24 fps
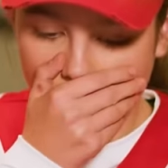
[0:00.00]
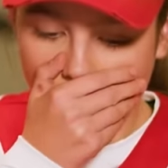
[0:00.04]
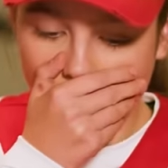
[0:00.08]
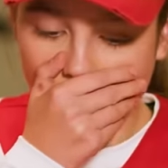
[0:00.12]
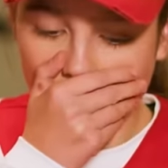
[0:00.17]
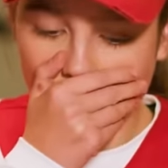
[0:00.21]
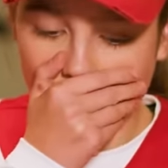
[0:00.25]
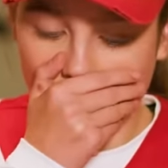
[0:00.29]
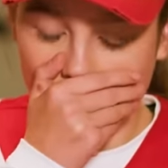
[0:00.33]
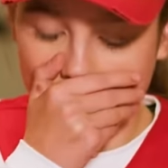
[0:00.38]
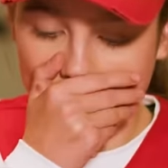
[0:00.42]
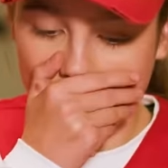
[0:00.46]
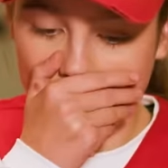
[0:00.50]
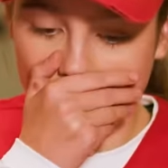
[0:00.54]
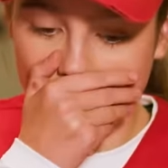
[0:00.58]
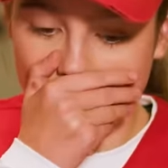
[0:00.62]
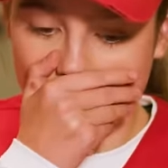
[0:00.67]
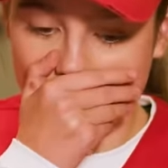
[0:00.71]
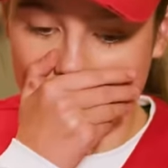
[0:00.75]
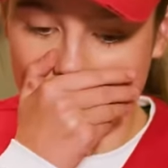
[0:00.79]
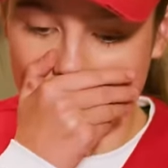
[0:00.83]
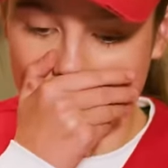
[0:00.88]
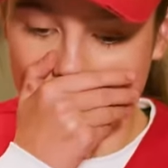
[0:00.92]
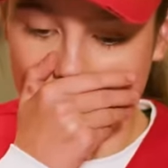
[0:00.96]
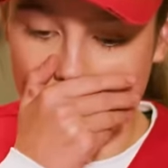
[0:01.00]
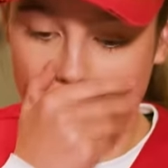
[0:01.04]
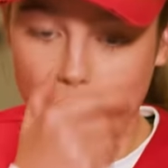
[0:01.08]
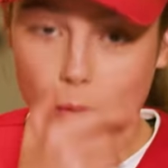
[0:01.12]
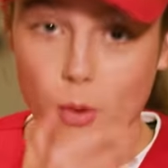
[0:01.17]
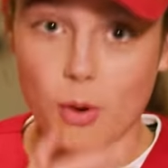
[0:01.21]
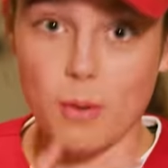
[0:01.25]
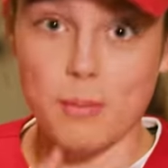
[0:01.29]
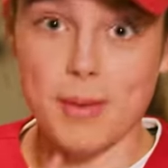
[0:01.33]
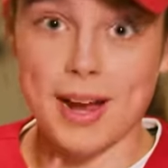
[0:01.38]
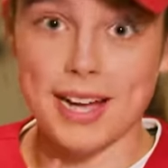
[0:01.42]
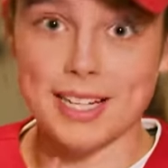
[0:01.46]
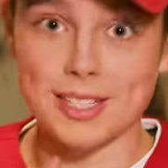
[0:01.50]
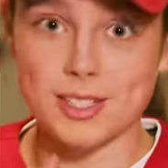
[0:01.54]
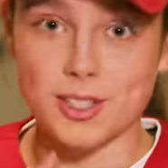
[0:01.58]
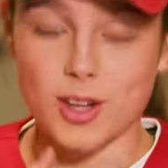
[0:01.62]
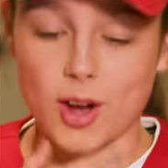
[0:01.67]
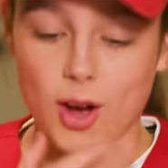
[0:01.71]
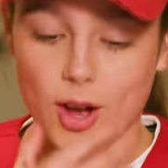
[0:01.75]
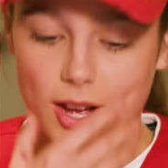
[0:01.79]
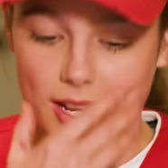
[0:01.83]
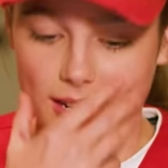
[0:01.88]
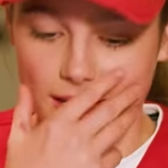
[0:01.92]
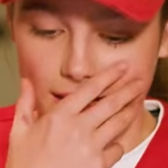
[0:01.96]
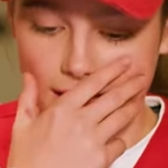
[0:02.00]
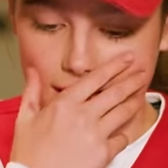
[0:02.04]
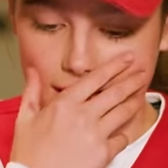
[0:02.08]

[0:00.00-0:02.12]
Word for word: Oh my gosh, the poor mascot.